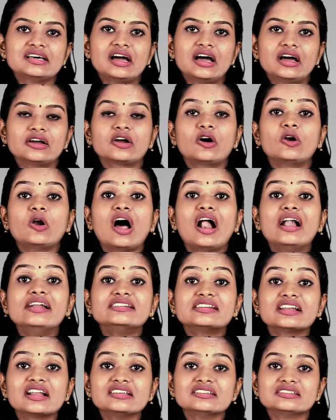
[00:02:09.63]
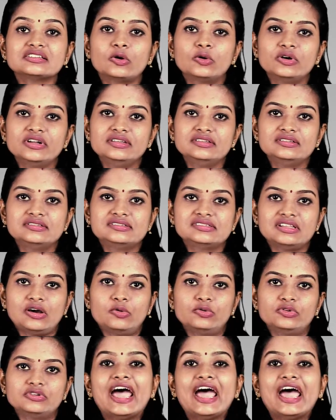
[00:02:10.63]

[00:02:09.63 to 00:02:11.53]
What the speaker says: are called ultrasonic sound.